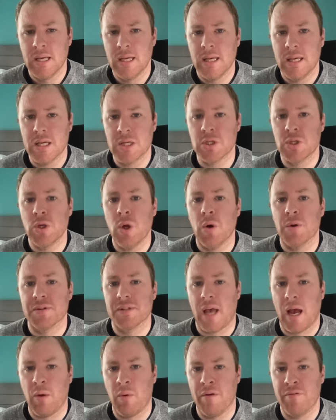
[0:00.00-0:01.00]
He's not,
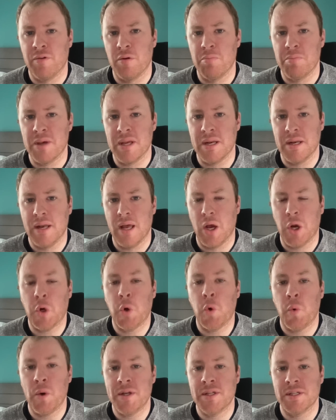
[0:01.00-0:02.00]
however, been
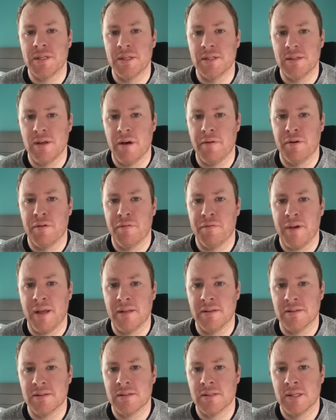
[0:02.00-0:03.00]
acquitted of an
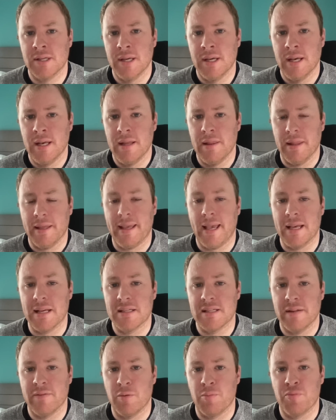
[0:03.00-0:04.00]
offence. The
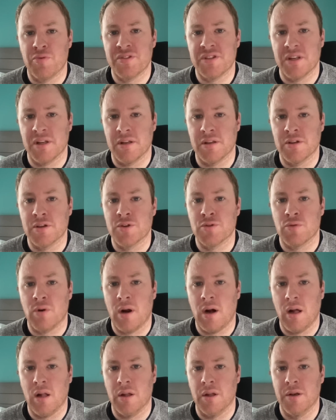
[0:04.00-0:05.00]
case never proceeded to
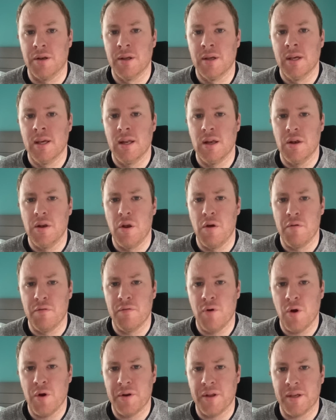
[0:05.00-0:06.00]
trial, and no
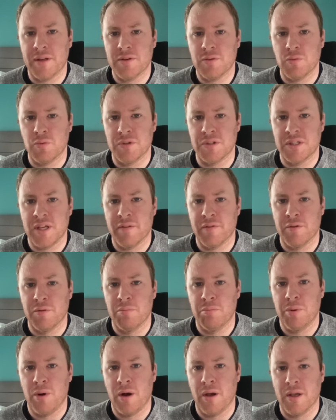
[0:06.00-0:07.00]
verdict was
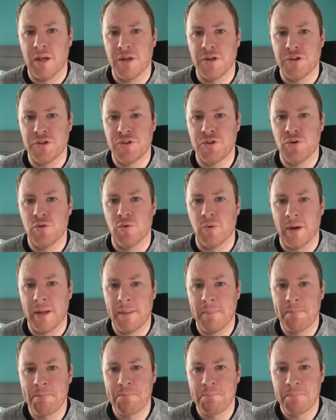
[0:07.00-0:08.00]
given by a
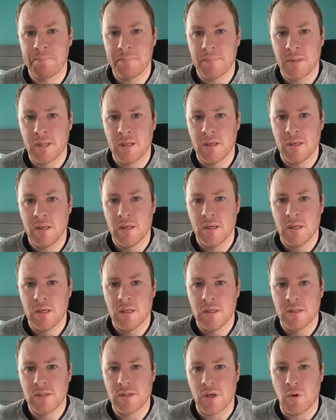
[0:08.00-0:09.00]
jury.
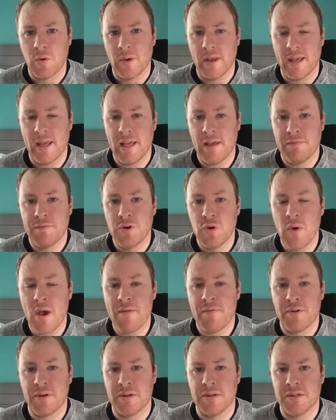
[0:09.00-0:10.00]
So, if new
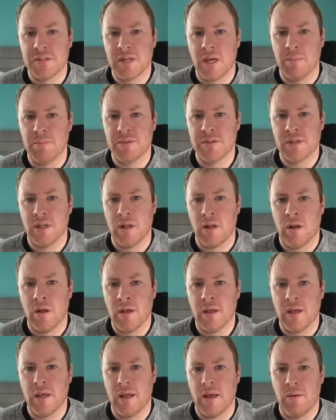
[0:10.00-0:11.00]
evidence comes to
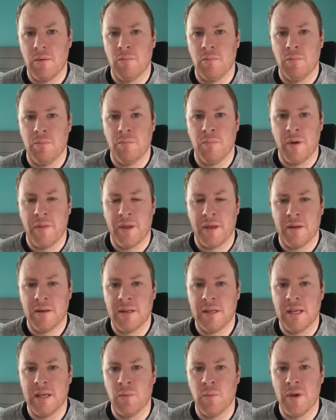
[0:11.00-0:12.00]
light, whether
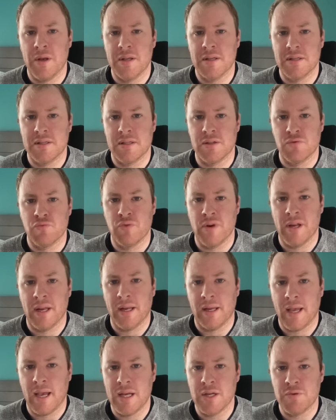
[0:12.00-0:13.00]
key witnesses re
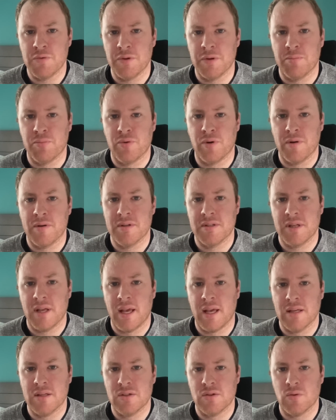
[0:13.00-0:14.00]
engage with the
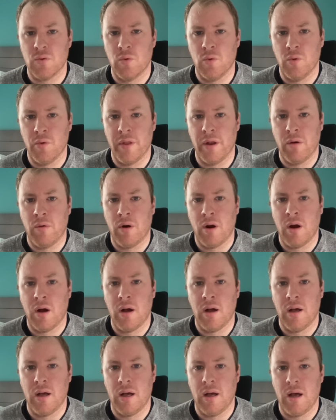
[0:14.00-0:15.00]
process or there
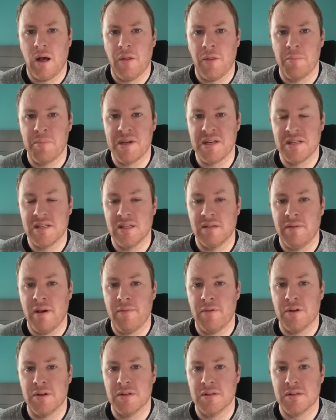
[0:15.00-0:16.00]
are other pieces of
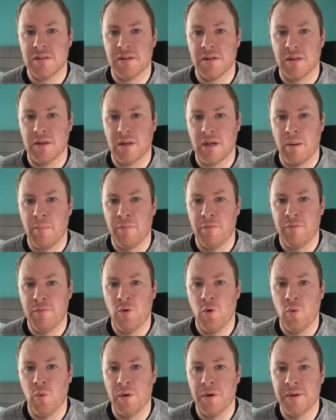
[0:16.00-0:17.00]
evidence that come
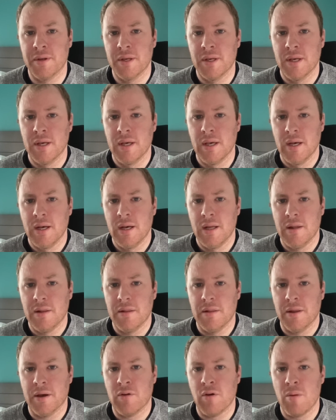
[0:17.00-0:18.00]
forward.
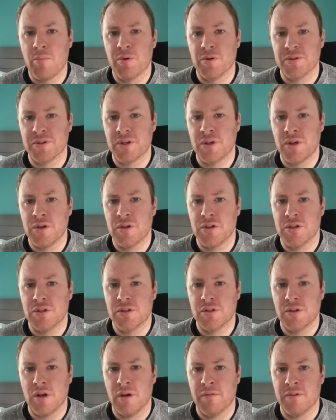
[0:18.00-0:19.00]
The Crown Prosecution
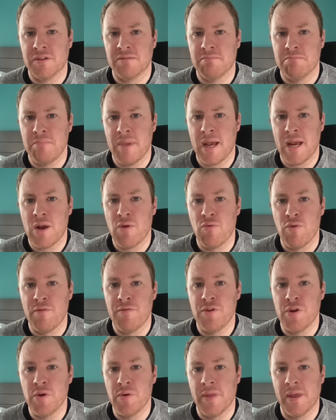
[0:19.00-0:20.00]
Service may
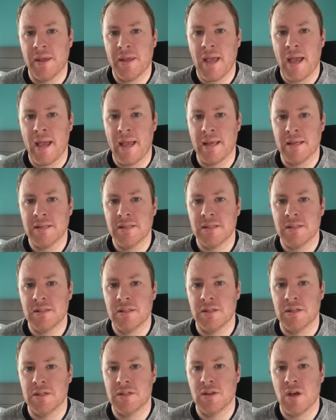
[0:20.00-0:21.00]
review the case
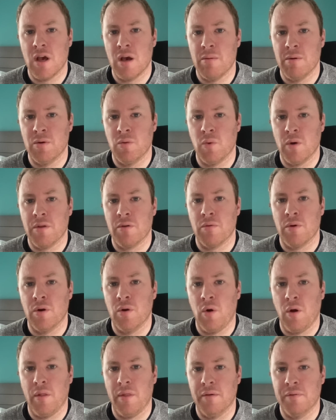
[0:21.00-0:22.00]
to determine whether or
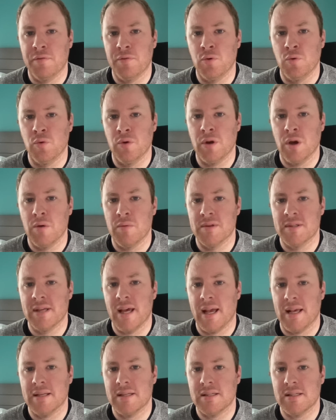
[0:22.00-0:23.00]
not the full code
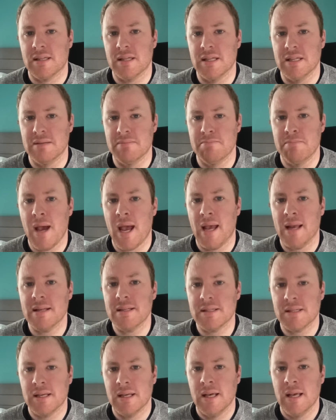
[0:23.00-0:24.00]
test is
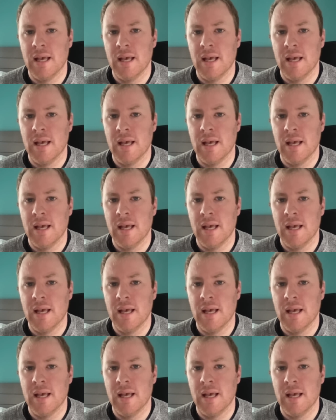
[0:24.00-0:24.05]
met,